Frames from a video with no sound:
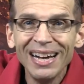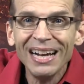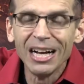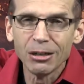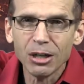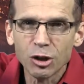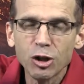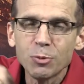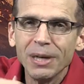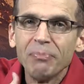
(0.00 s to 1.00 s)
uh, excuse
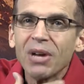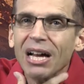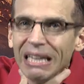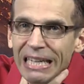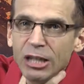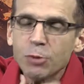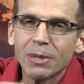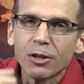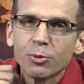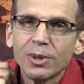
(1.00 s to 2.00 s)
me, a leash, but a
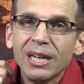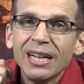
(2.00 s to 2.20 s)
three,